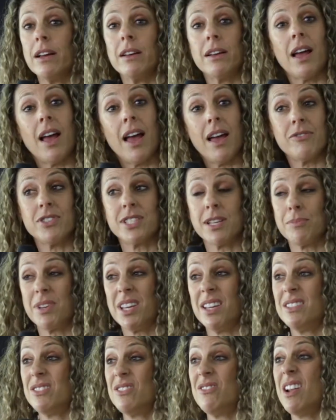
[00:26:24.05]
I have some
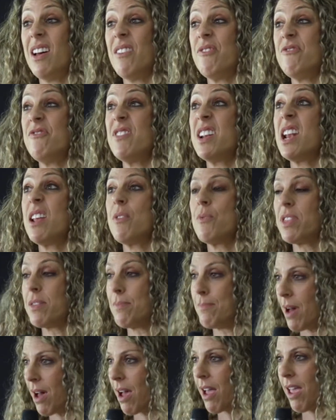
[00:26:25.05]
kids who love fiddling
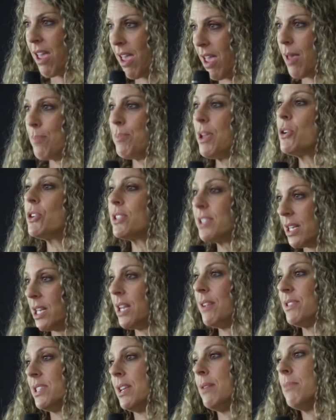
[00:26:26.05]
with my hair because it
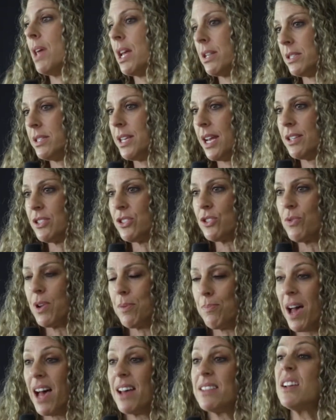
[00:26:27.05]
gives them that
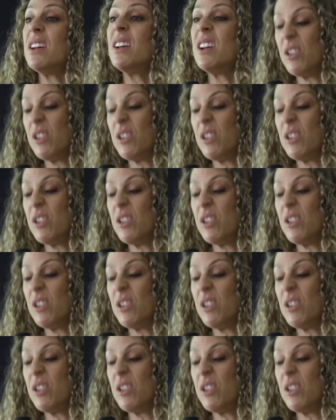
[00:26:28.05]
sensory buzz.